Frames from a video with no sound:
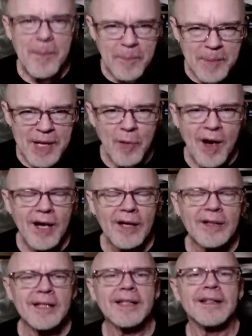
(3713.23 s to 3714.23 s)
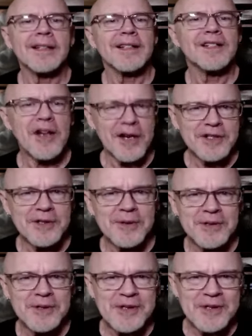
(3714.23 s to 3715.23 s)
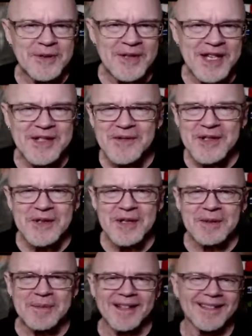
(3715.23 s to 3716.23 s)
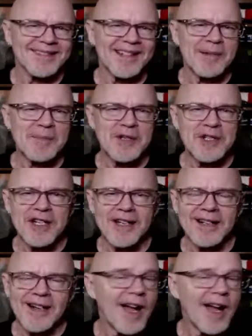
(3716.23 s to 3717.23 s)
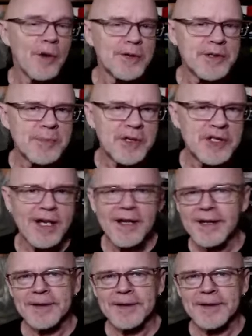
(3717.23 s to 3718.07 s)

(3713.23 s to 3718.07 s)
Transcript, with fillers: be well, talk to you real soon. Thanks for joining me. I appreciate it. I always appreciate it.